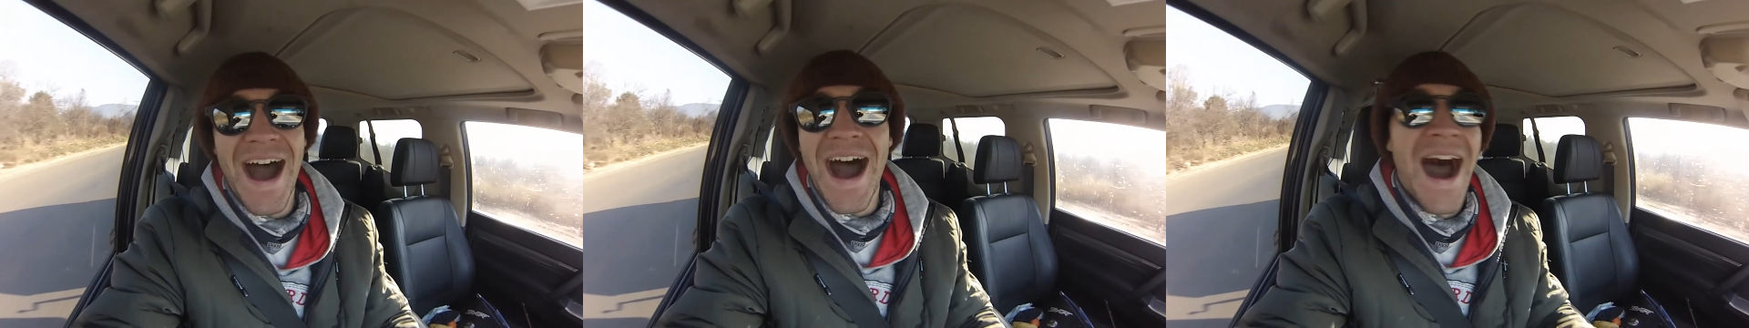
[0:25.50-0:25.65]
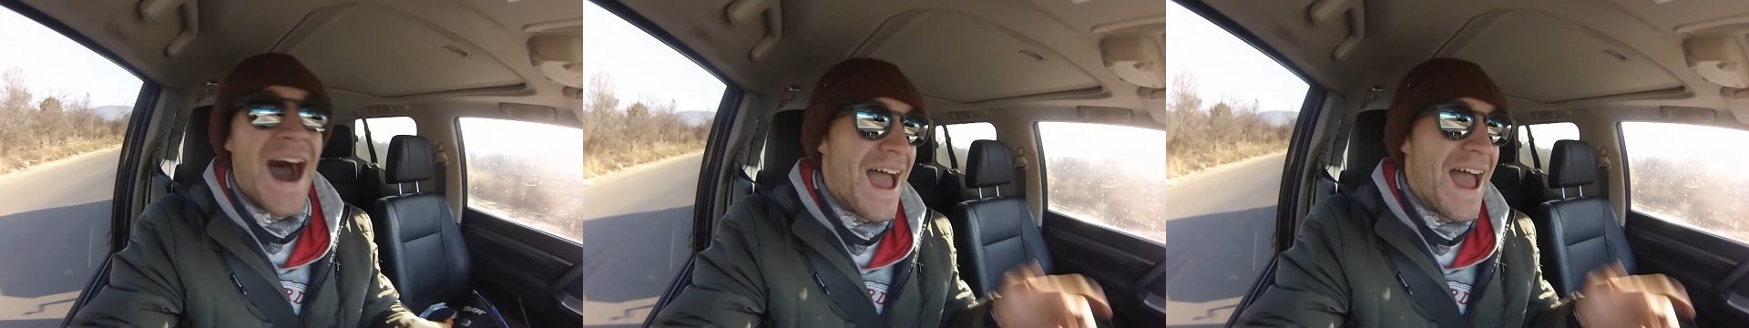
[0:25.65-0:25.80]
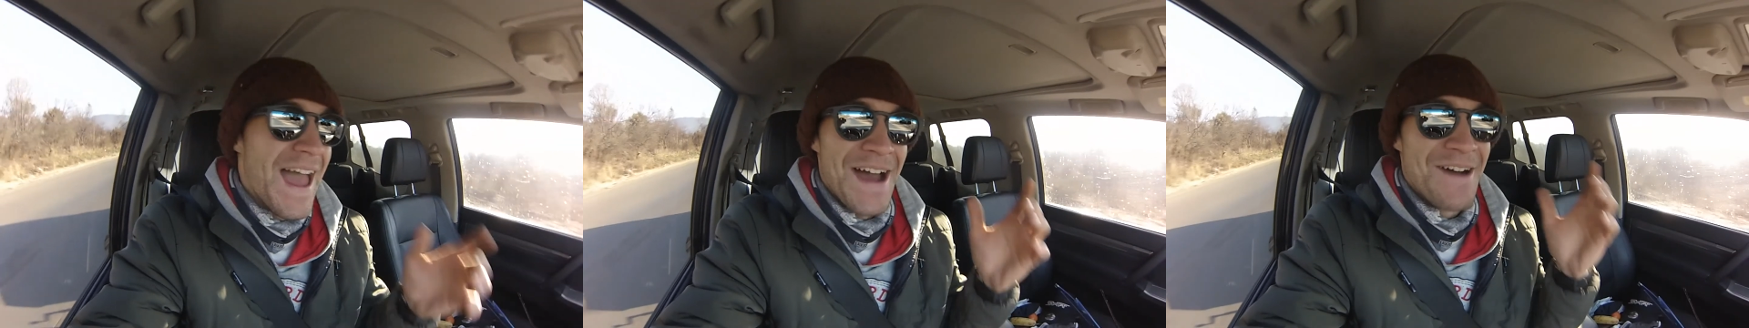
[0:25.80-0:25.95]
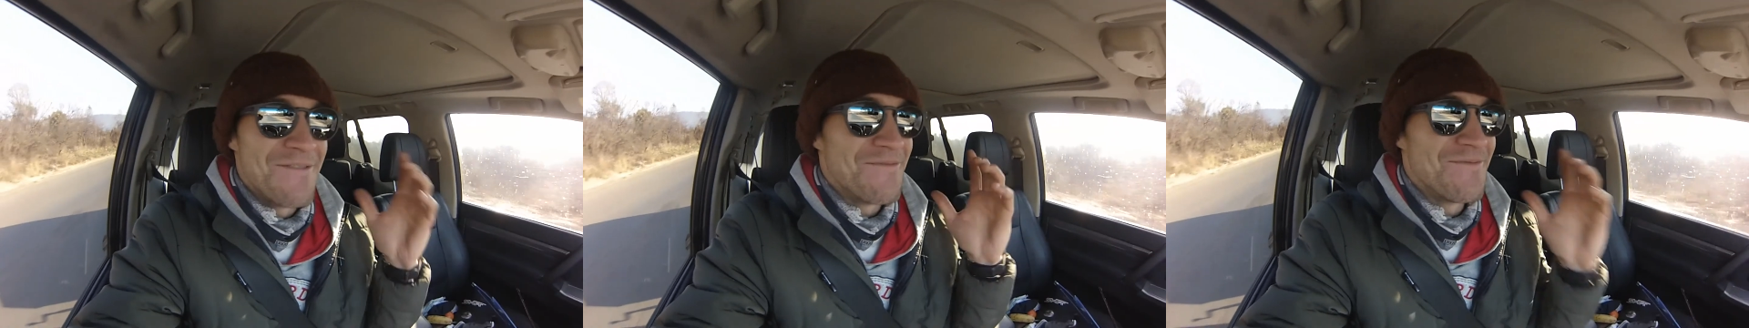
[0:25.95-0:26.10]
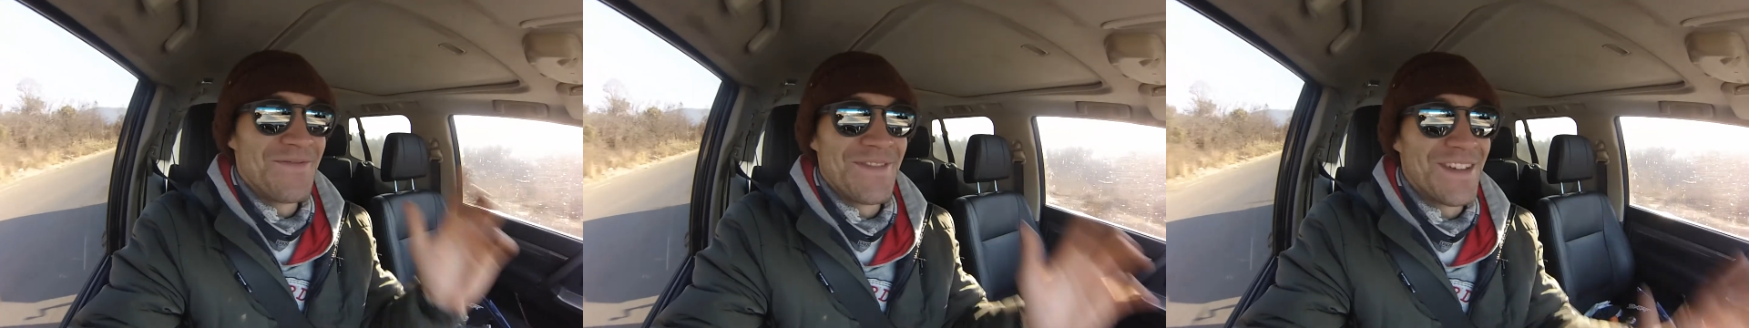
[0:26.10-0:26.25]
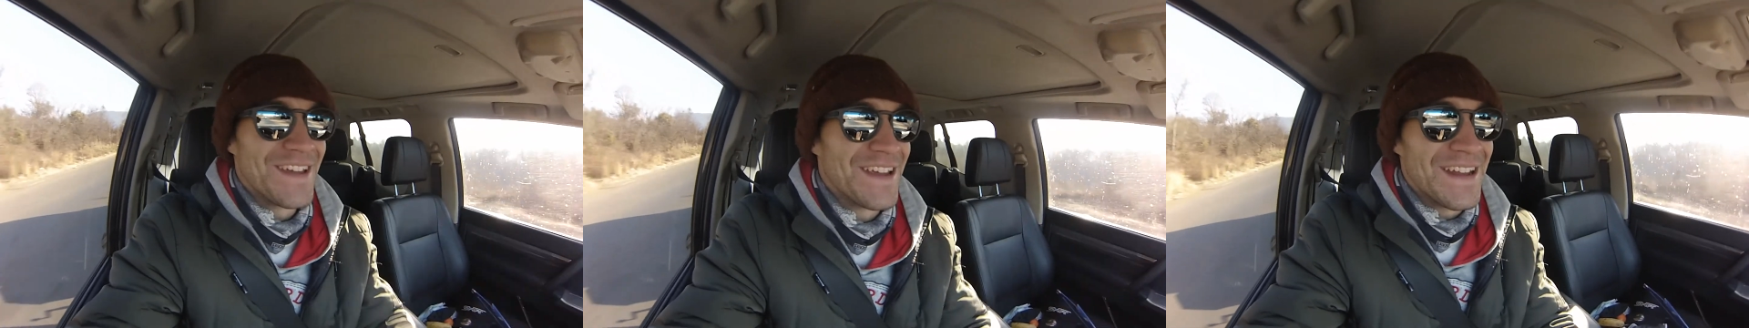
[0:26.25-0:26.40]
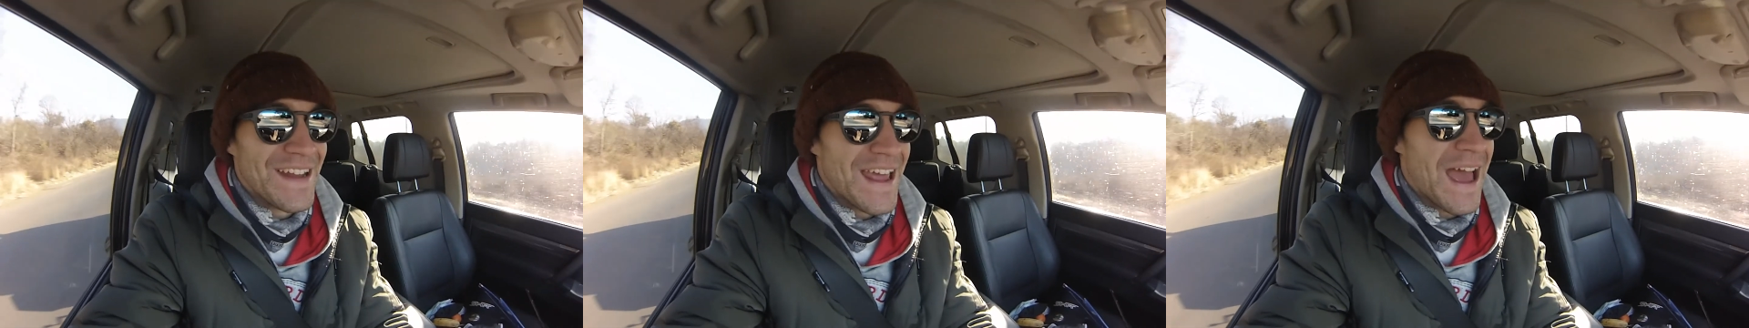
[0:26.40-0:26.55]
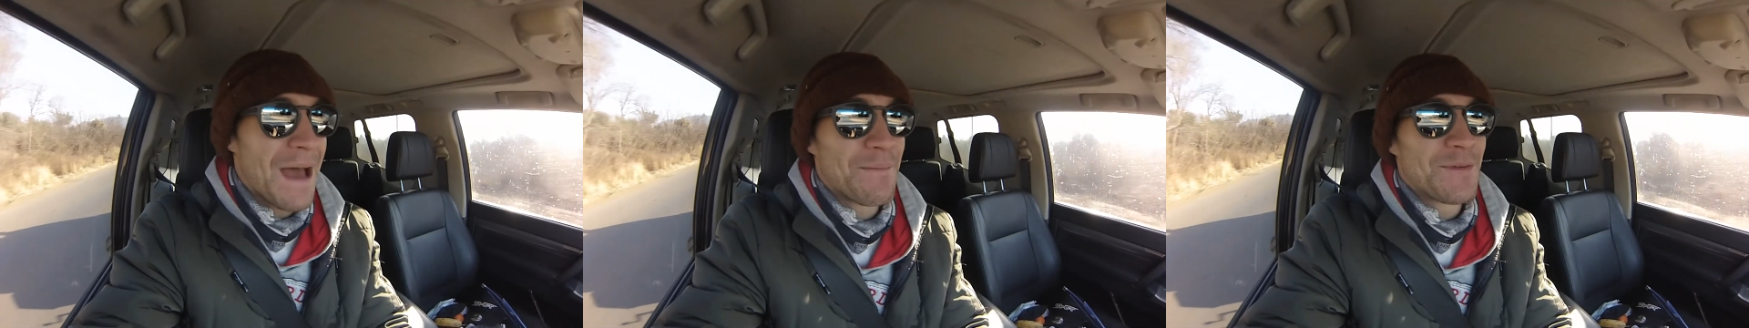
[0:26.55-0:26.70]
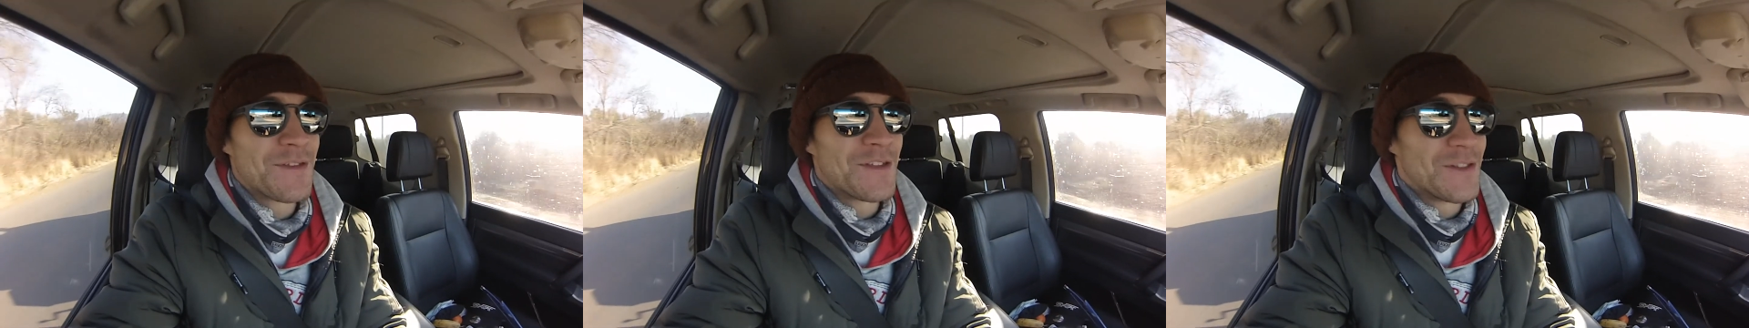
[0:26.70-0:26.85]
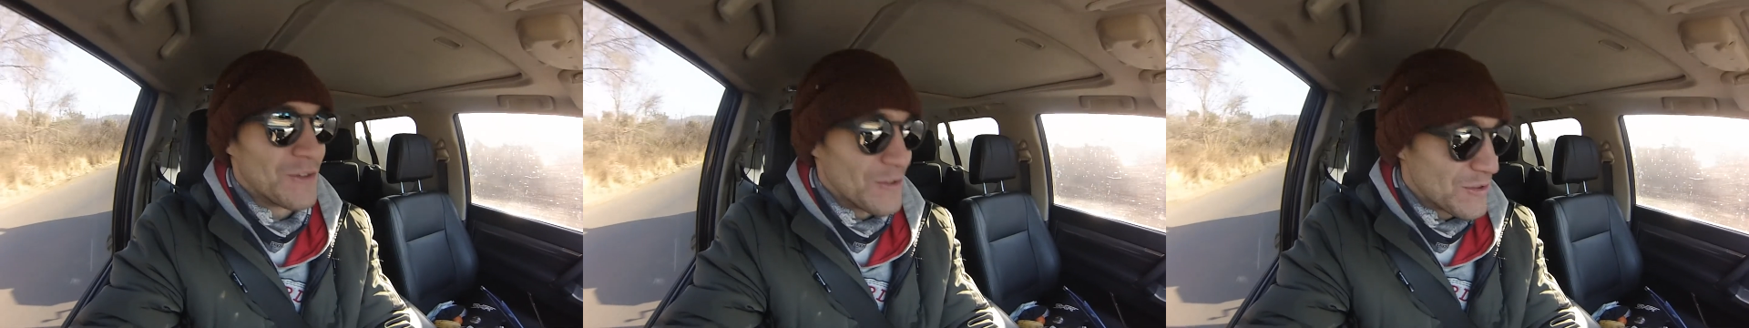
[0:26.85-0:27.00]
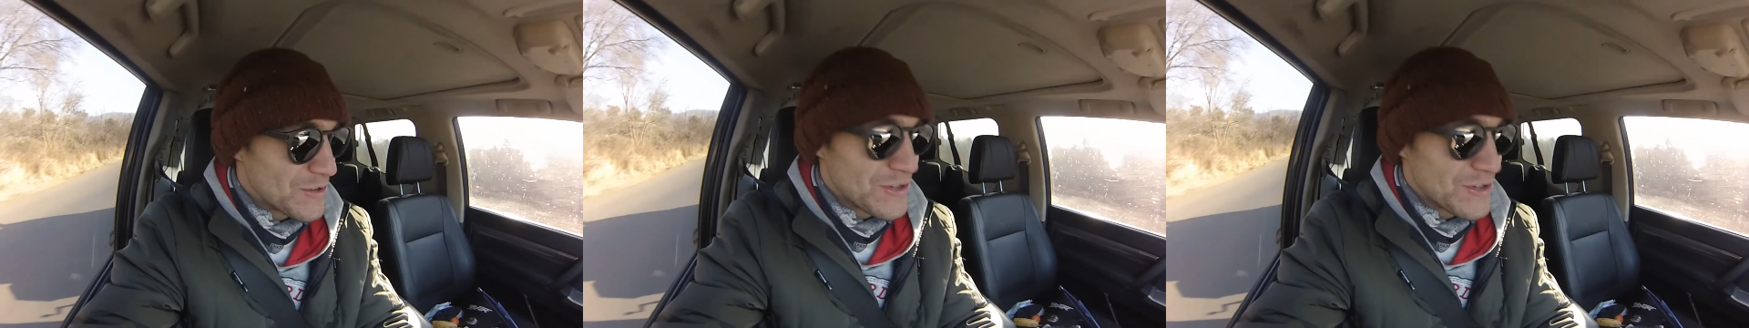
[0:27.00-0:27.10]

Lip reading: I am in absolute